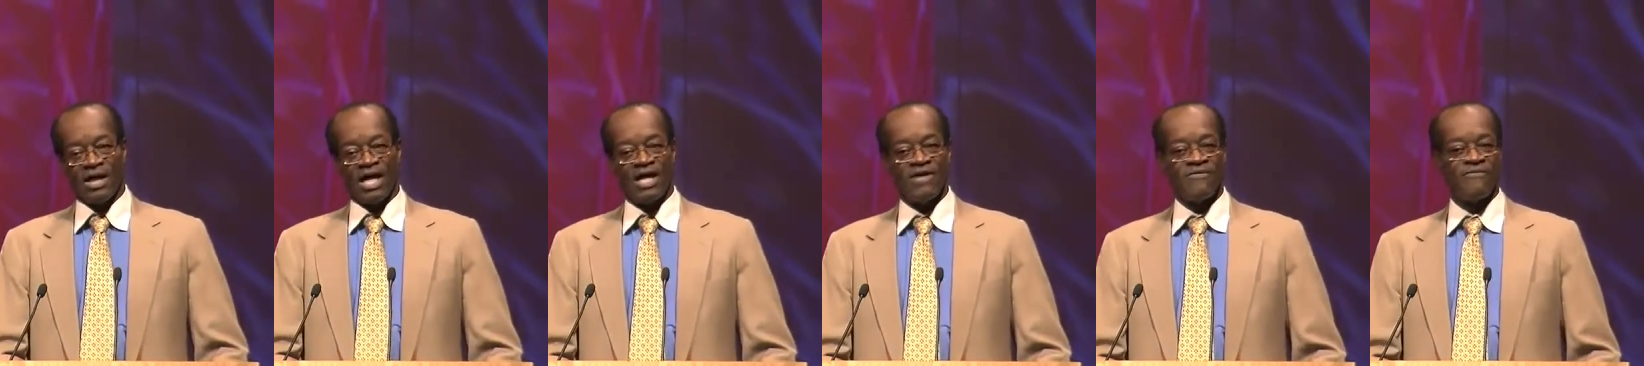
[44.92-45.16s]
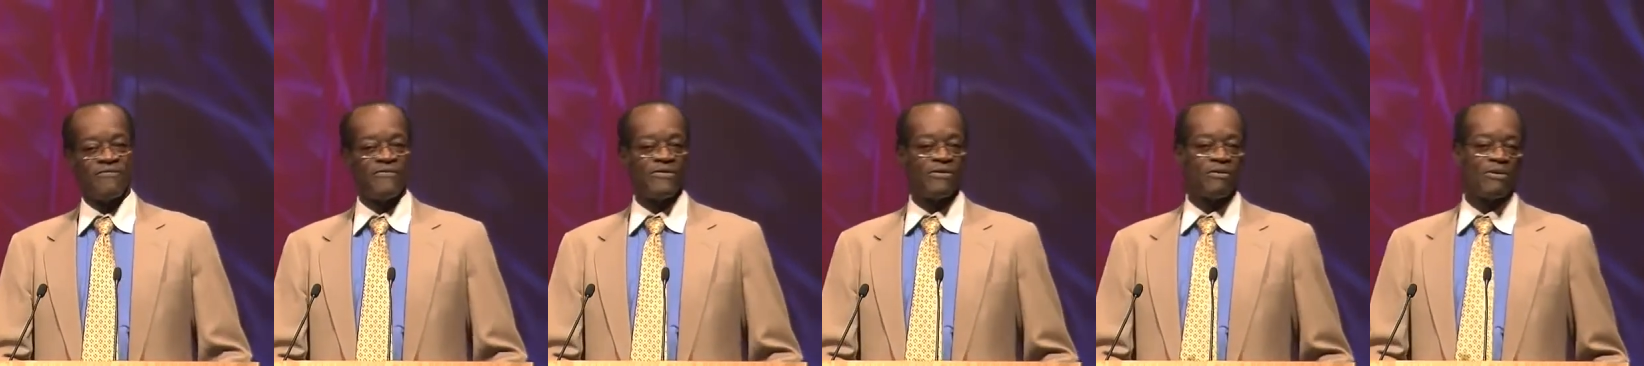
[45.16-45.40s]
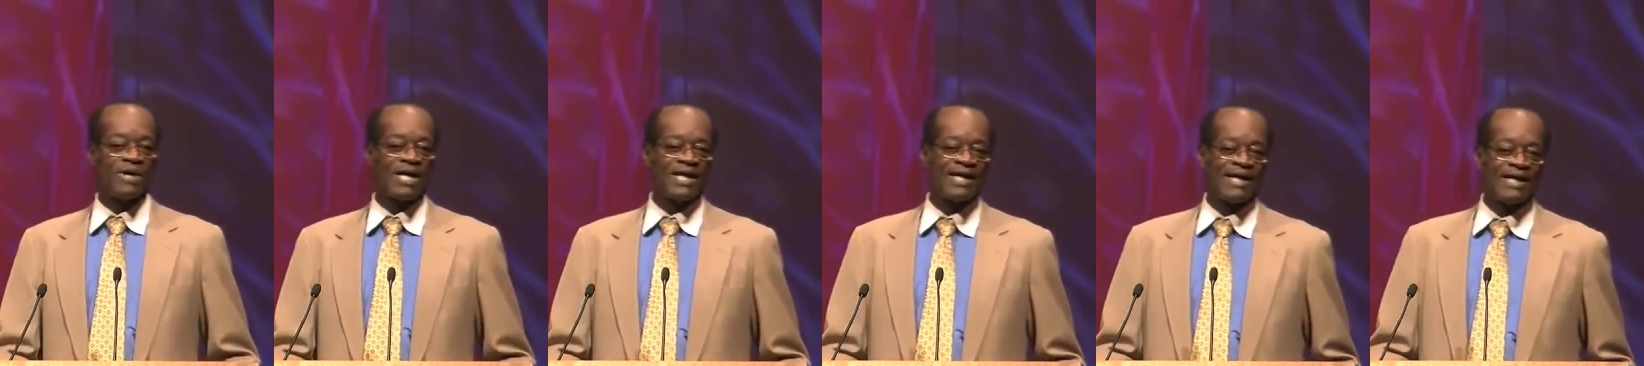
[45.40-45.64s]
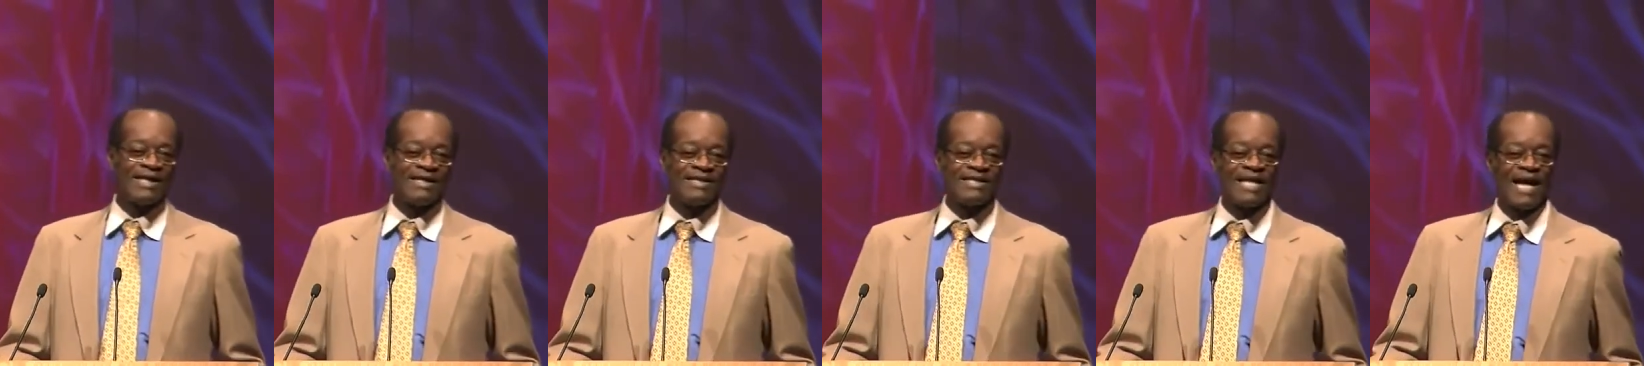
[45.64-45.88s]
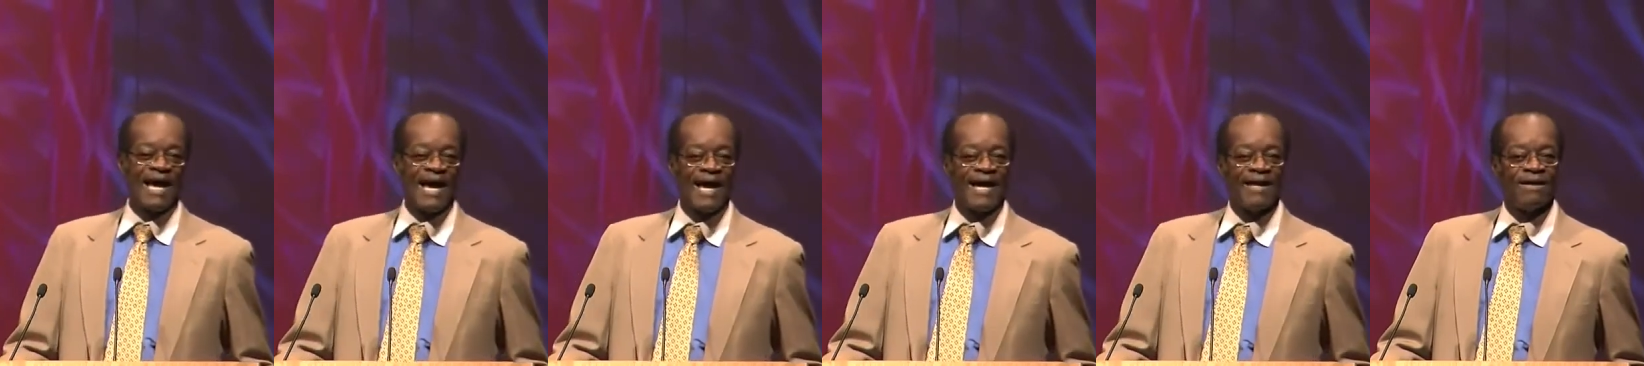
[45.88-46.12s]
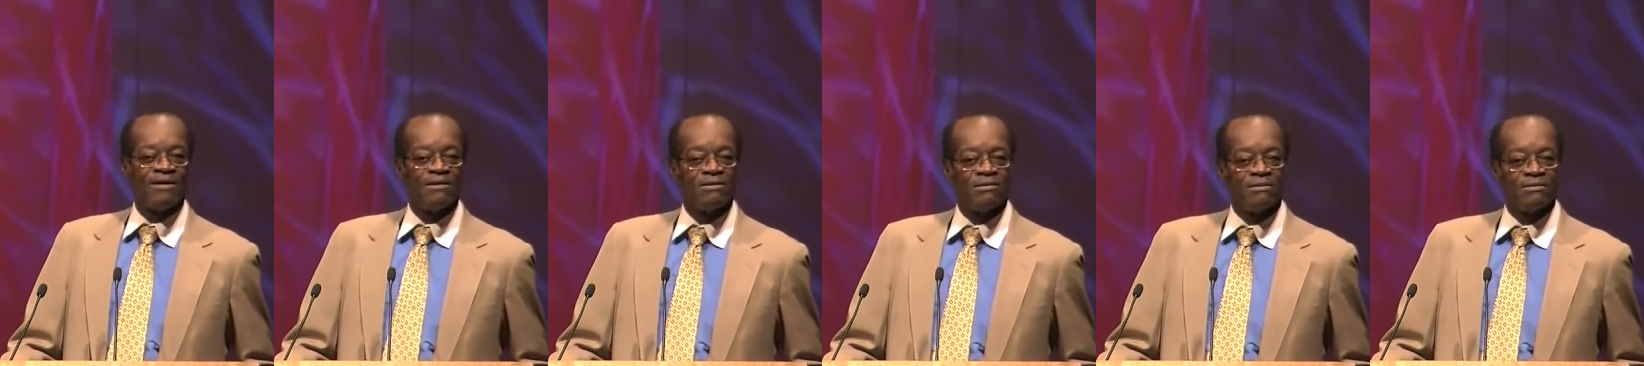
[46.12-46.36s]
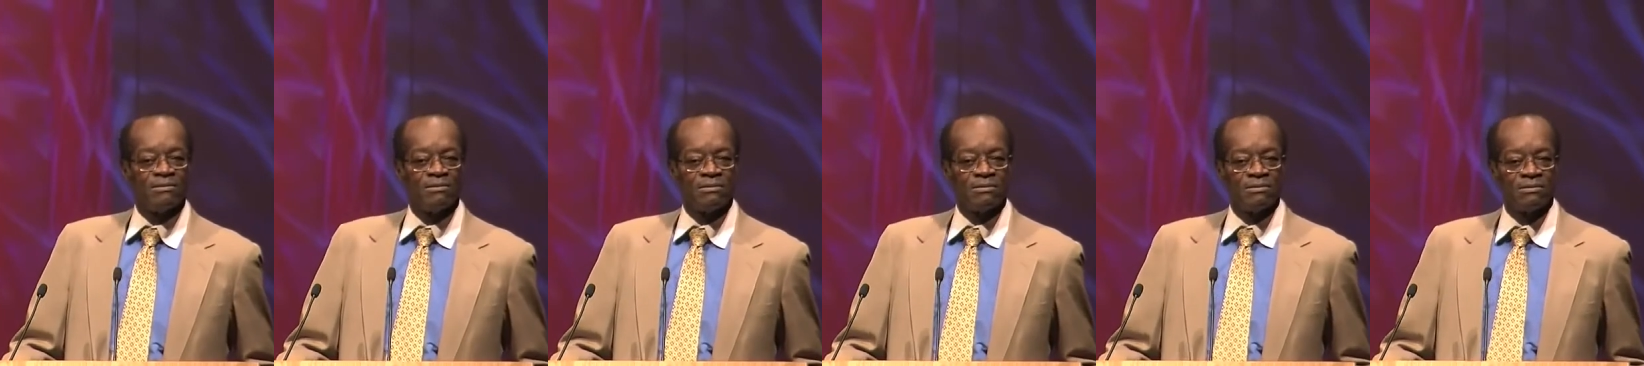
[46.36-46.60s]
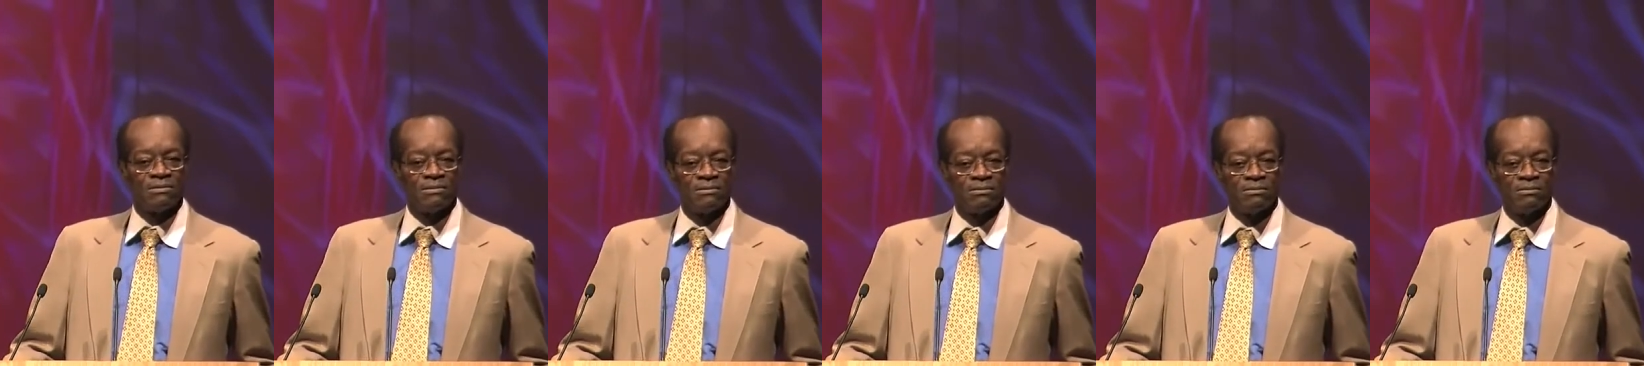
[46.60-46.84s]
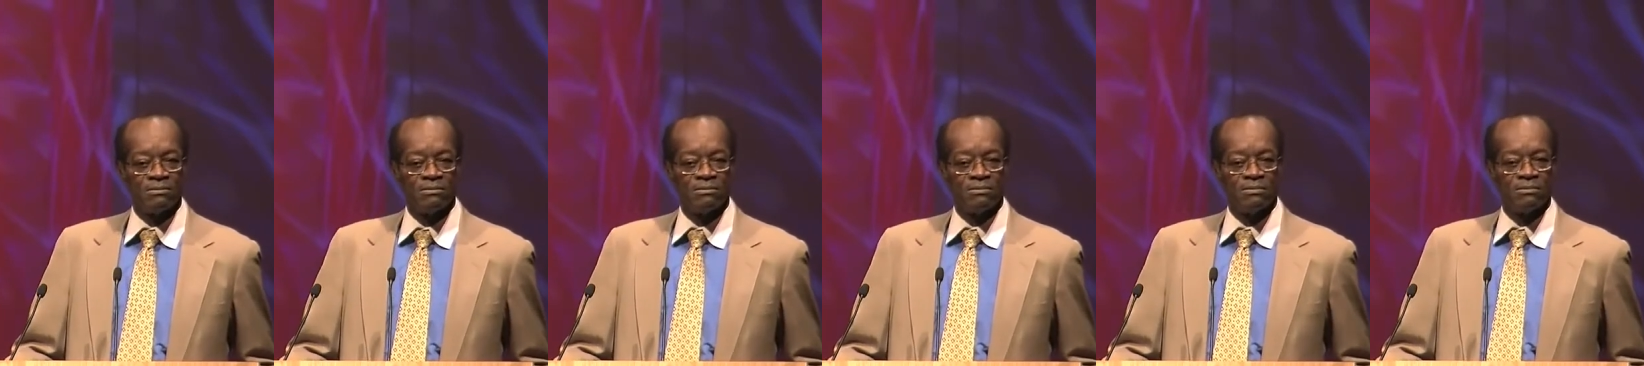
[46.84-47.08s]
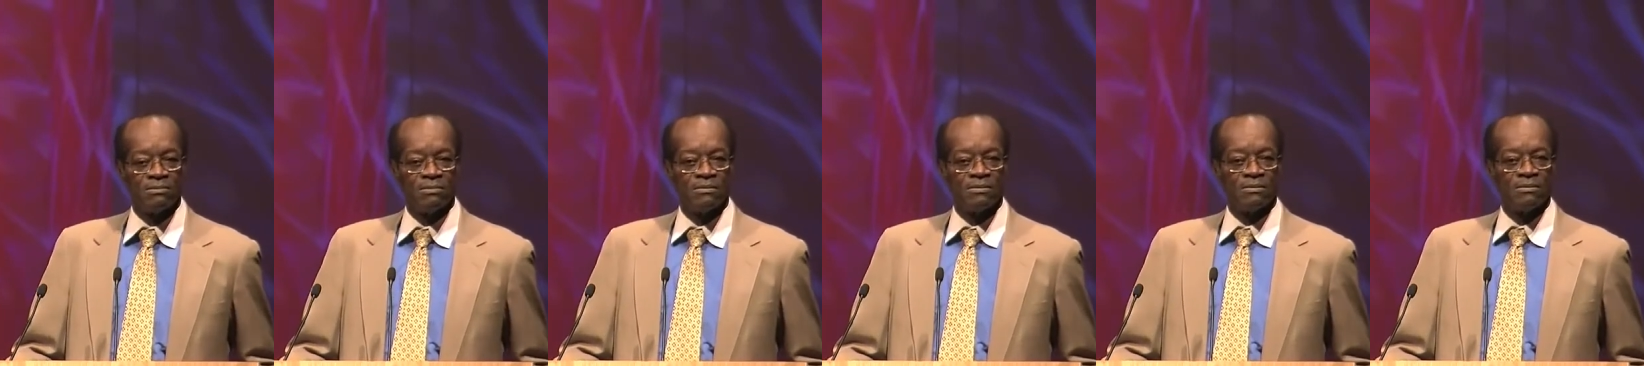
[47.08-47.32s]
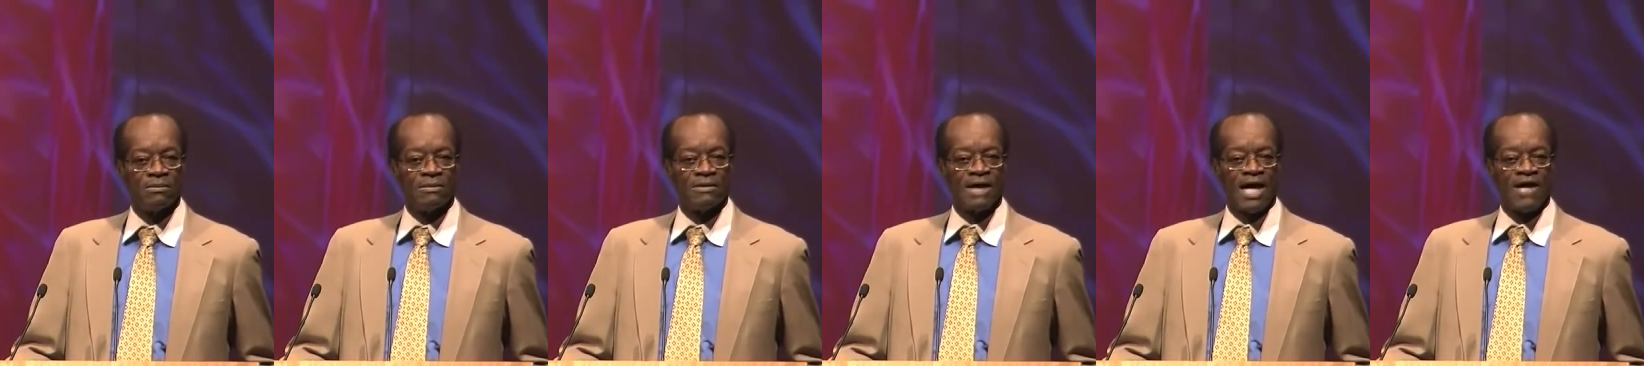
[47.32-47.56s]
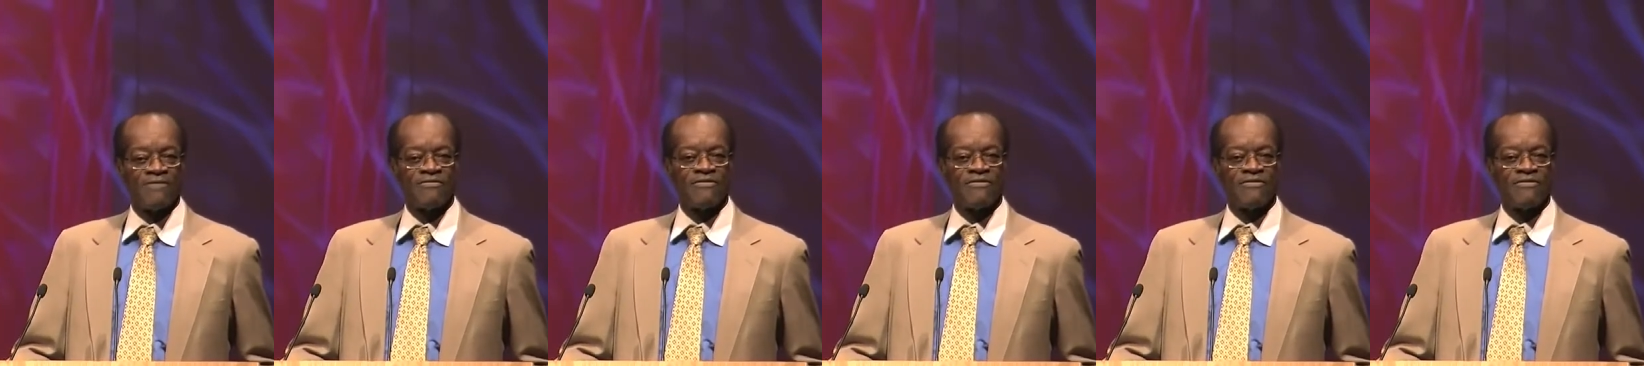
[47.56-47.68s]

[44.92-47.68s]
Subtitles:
And fewer than 10